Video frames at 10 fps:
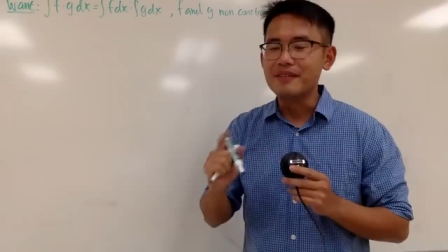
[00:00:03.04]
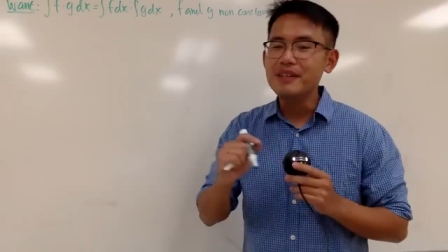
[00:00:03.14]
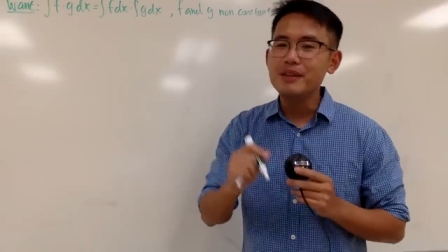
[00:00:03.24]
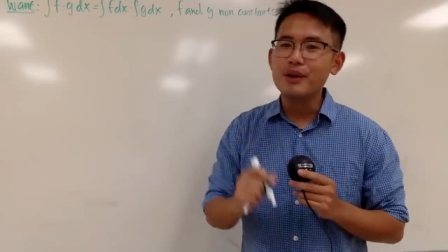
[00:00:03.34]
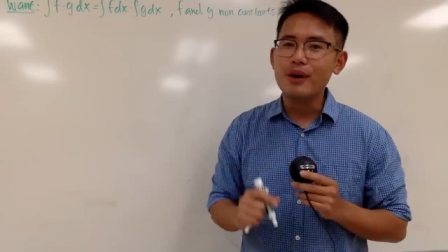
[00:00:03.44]

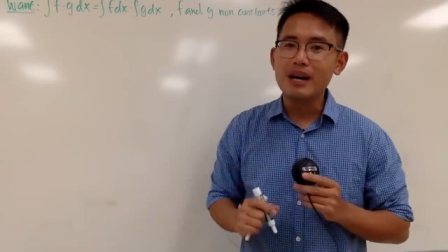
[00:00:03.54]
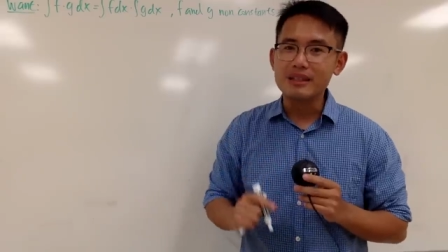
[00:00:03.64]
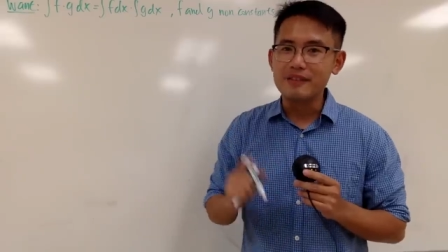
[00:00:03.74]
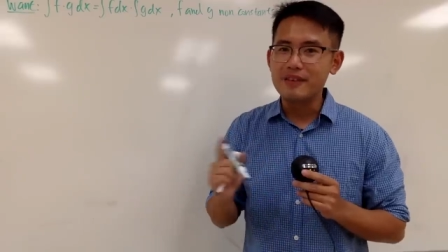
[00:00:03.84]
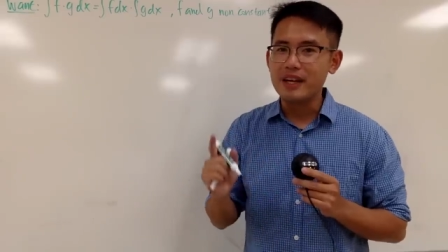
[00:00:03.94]
video on
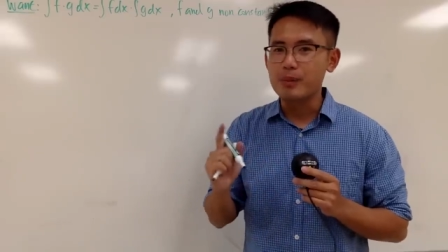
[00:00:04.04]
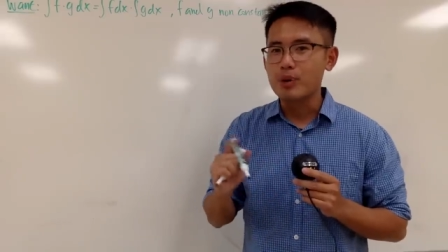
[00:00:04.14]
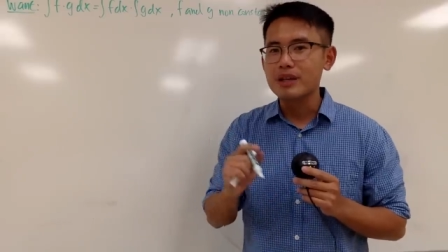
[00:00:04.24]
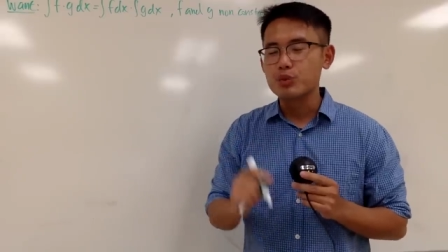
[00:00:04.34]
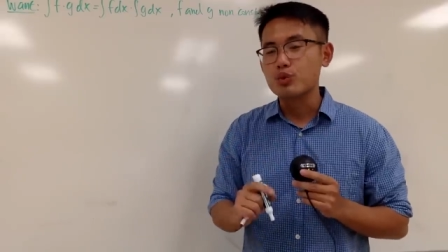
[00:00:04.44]
the fake
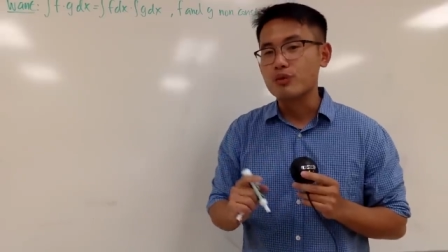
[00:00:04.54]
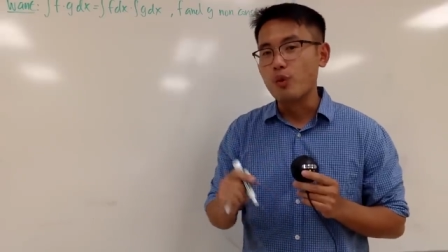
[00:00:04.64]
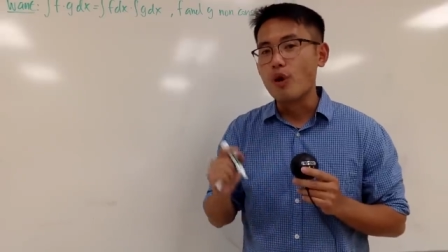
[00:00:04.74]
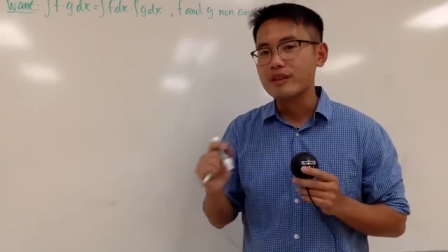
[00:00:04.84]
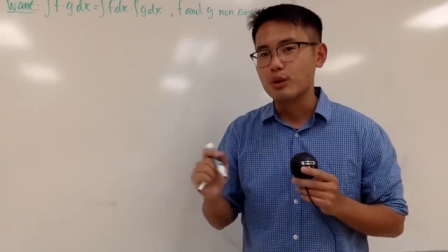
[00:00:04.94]
product rule
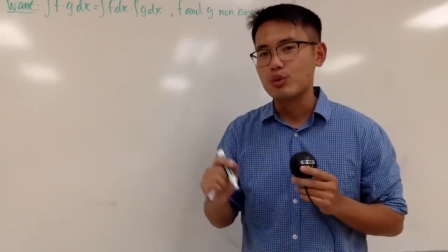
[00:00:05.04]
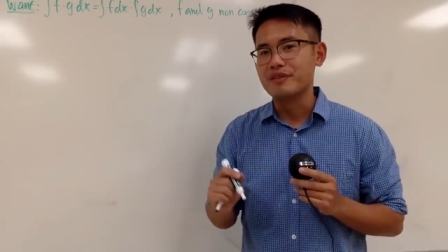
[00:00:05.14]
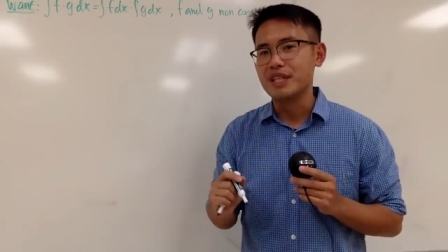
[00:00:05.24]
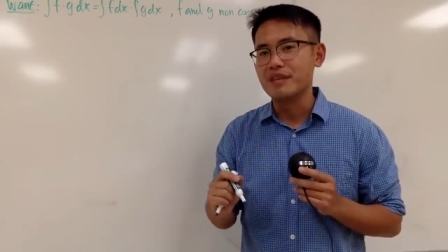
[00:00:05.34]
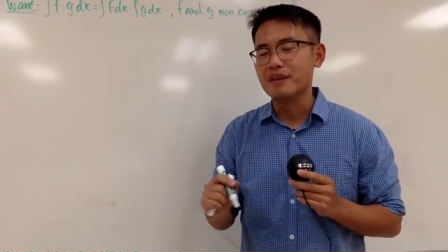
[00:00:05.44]
for
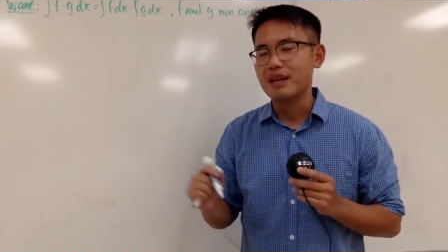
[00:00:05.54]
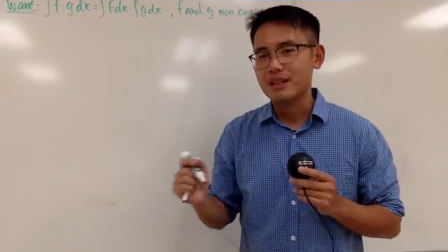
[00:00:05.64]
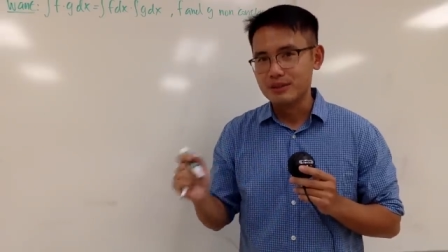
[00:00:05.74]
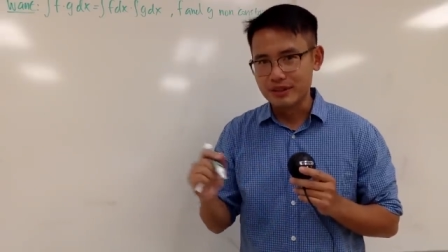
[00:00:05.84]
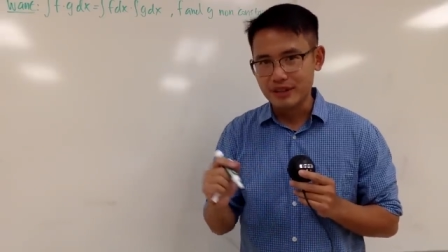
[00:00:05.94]
derivative.
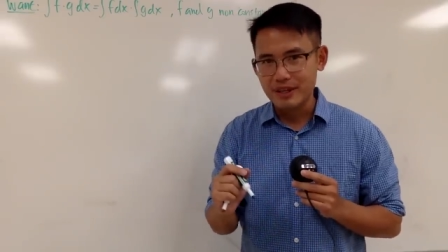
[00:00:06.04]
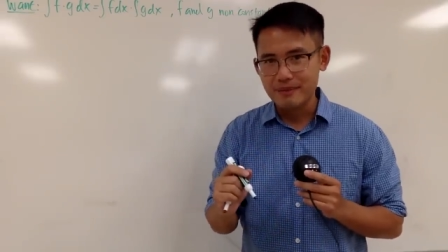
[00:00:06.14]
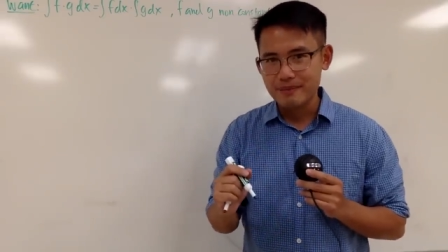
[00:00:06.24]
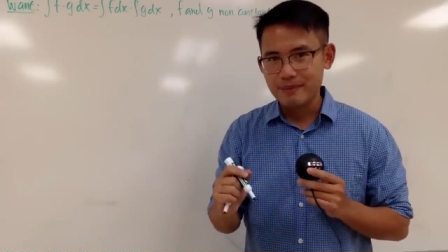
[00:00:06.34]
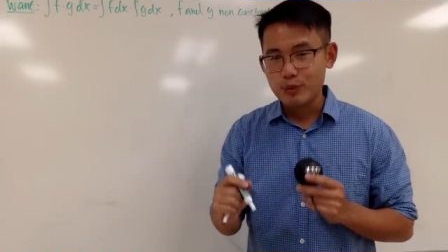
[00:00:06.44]
So today,
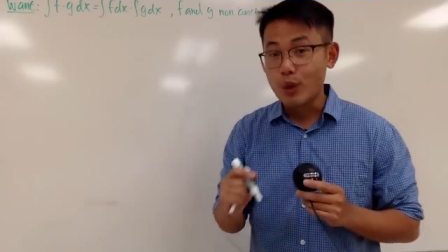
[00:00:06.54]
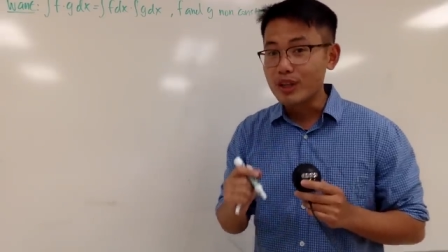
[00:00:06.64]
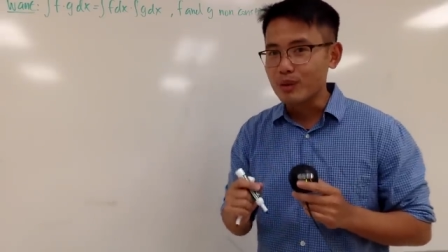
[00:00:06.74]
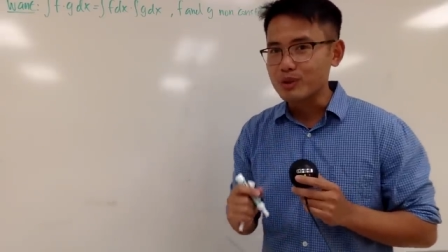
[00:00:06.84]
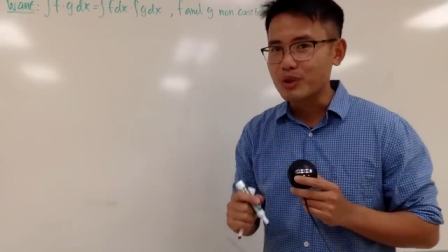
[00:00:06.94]
why
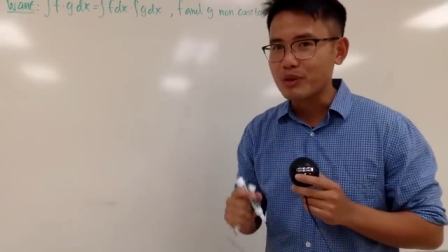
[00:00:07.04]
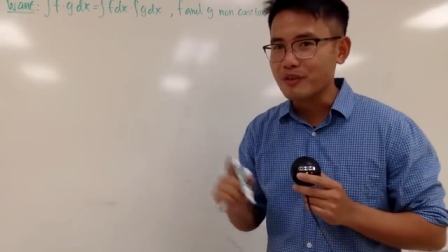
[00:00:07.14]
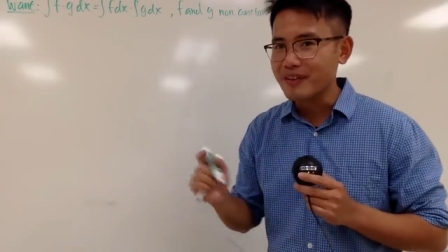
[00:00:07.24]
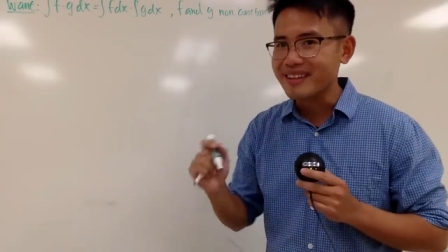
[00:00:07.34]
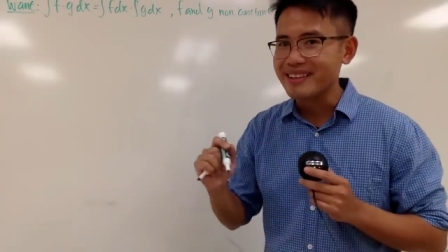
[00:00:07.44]
don't we try to
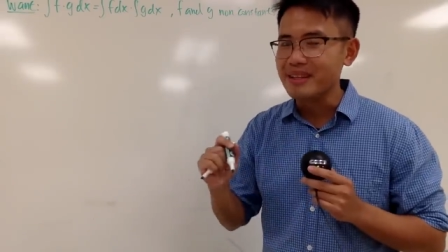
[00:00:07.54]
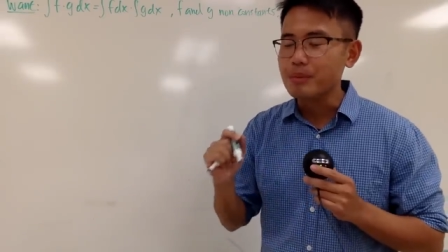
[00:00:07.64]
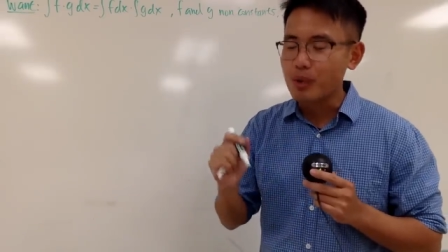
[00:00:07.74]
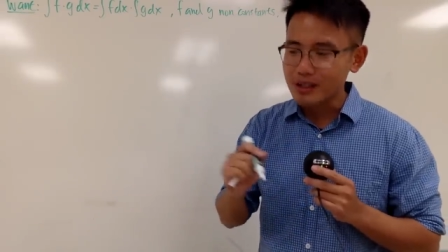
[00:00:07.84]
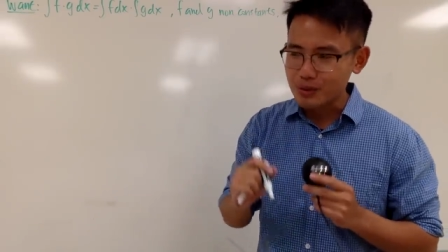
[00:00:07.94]
fake the
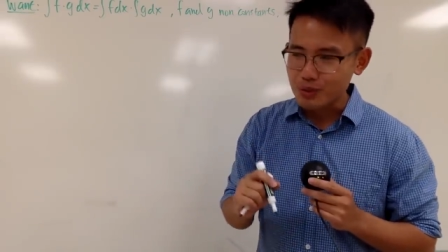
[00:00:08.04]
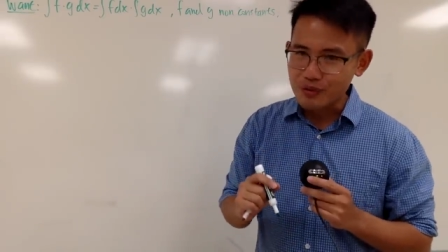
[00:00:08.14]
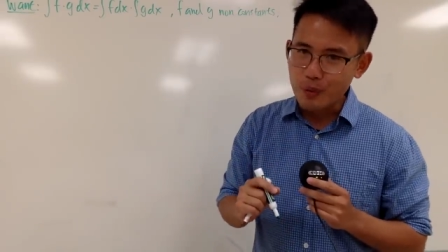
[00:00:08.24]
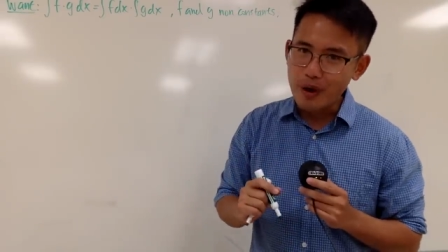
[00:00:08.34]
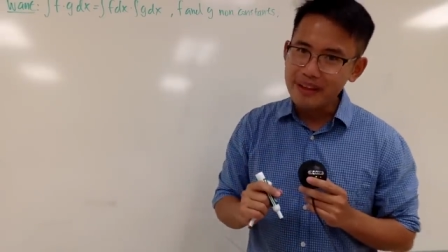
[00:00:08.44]
product rule
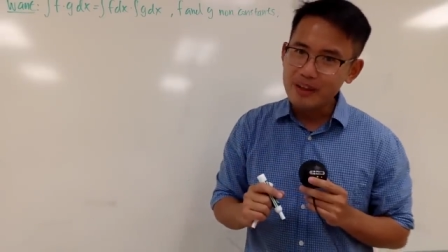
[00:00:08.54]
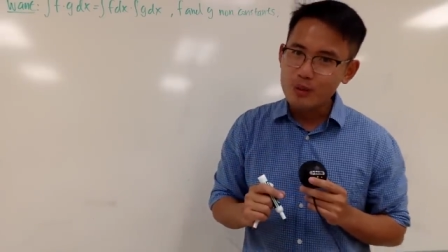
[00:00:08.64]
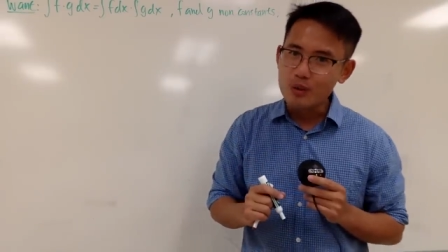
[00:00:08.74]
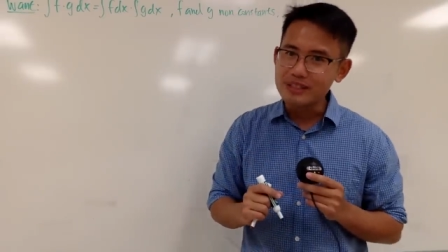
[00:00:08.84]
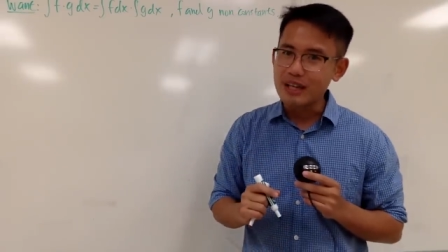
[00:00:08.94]
for
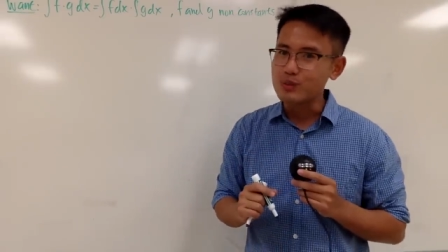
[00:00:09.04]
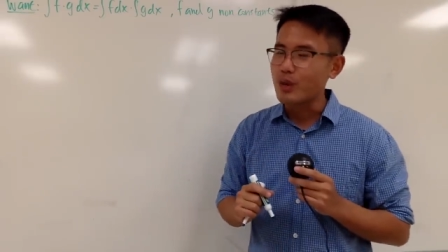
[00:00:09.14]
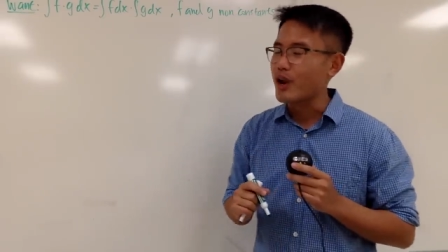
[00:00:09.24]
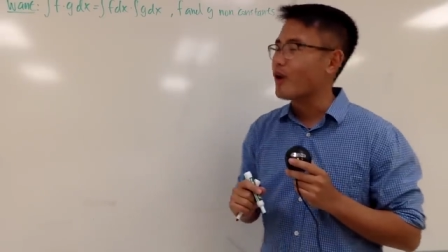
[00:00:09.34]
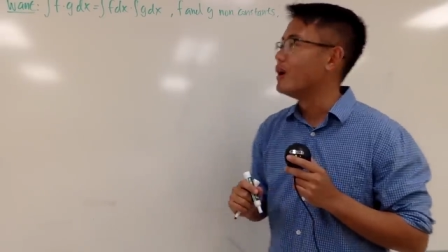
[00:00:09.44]
integrals as
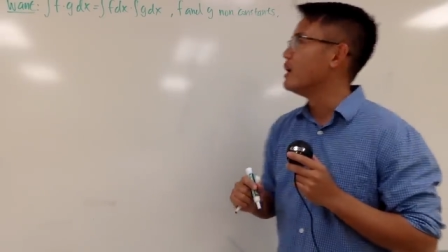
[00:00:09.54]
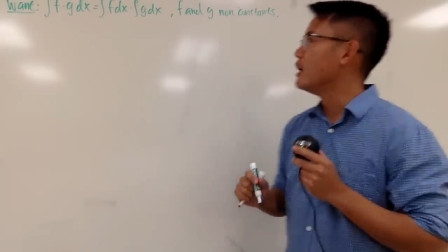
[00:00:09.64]
well?